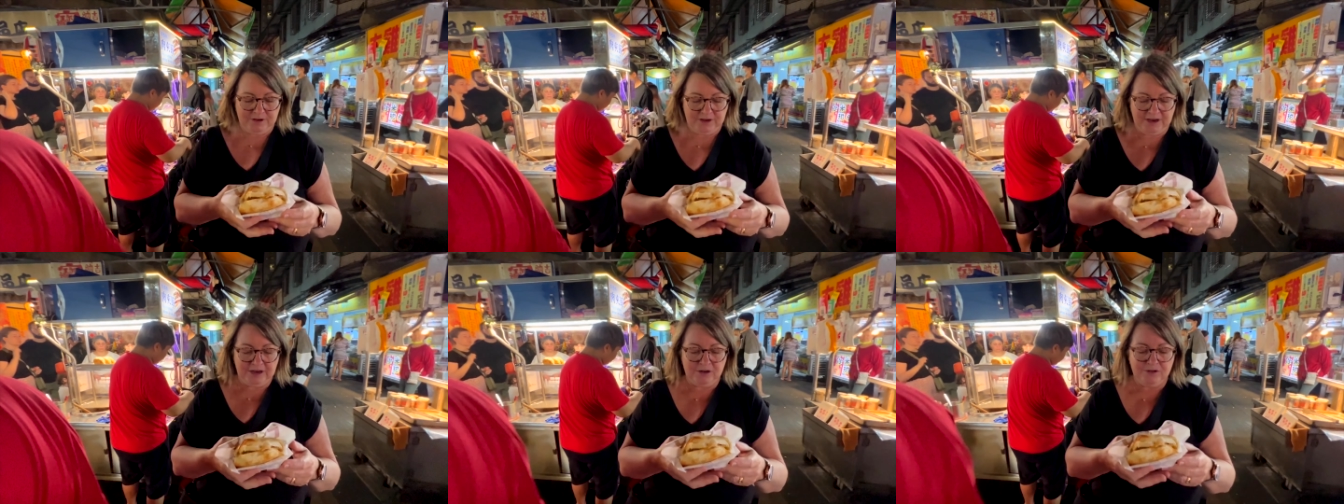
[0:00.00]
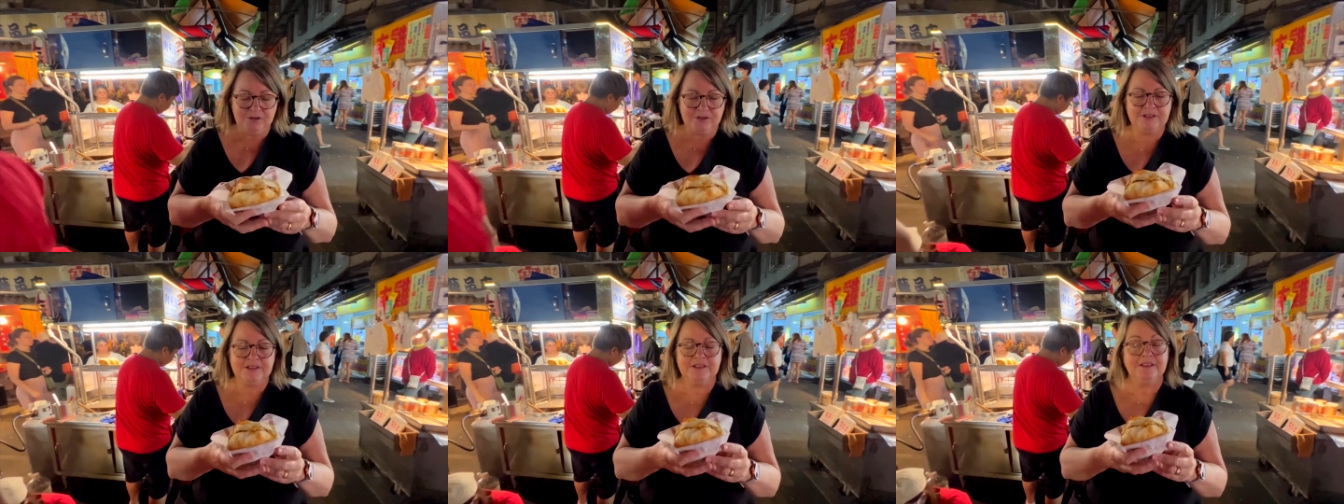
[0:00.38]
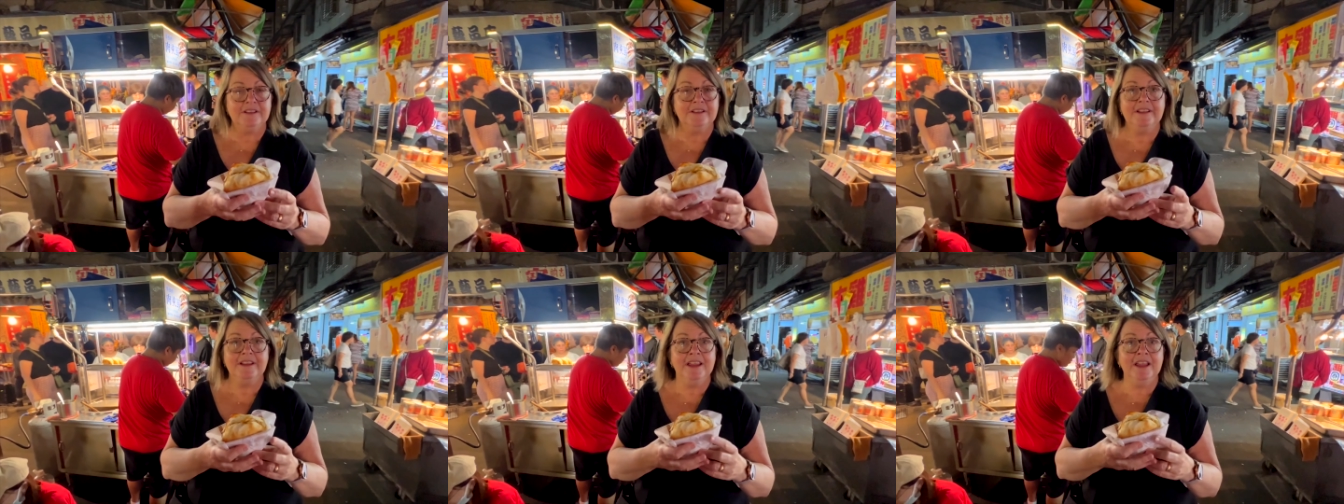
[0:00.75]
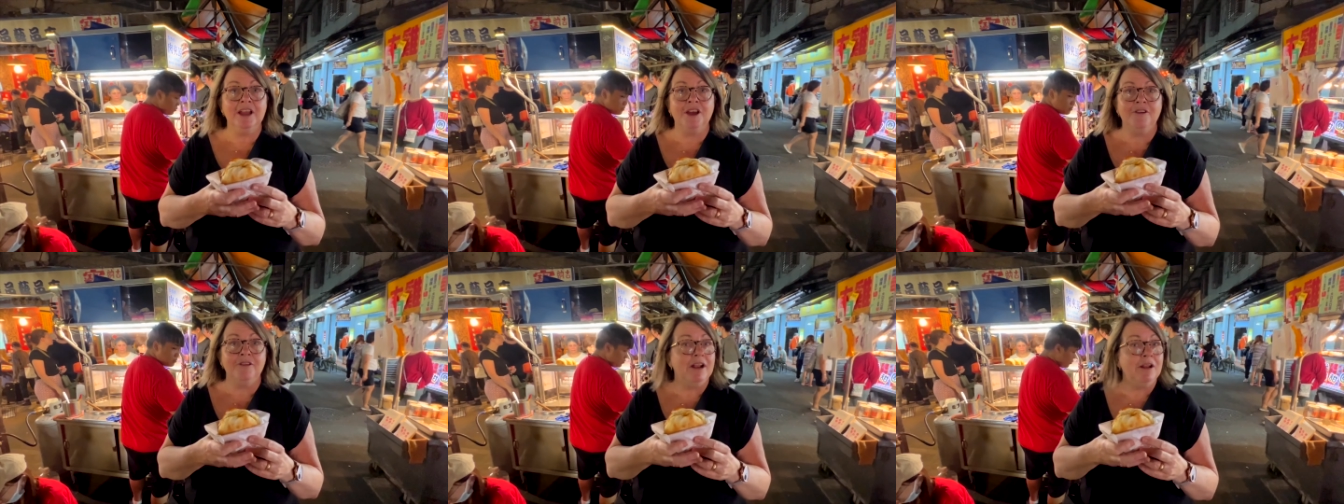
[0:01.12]
It looks
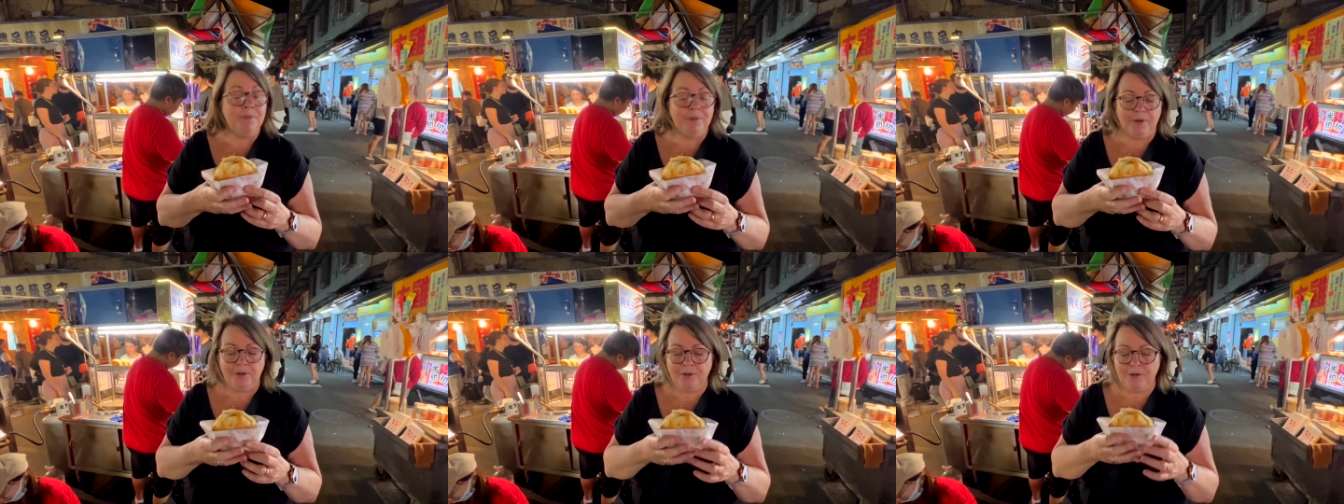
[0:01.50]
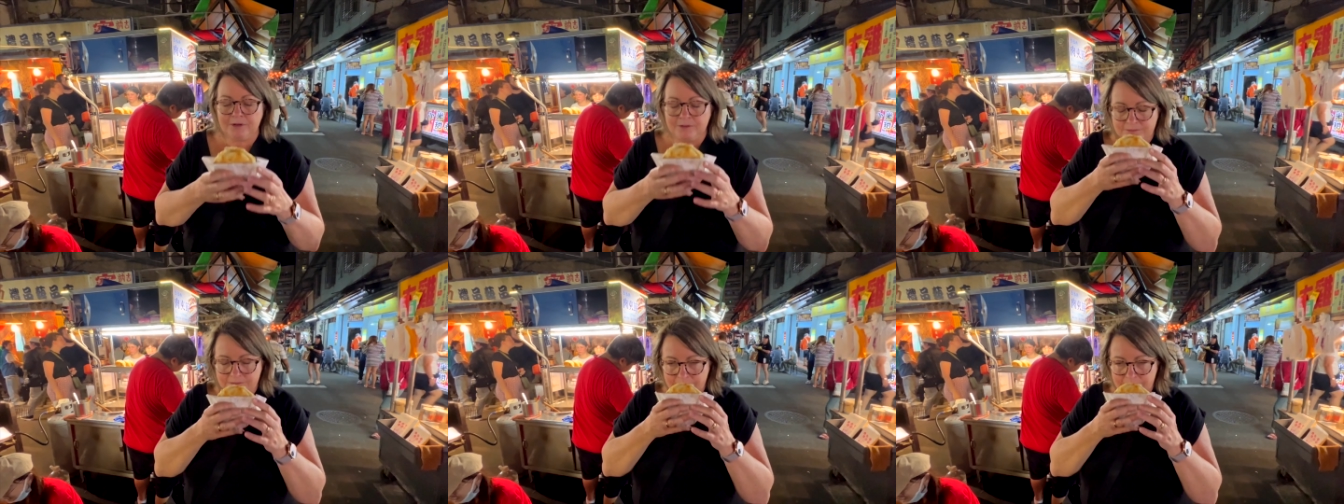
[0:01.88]
incredible.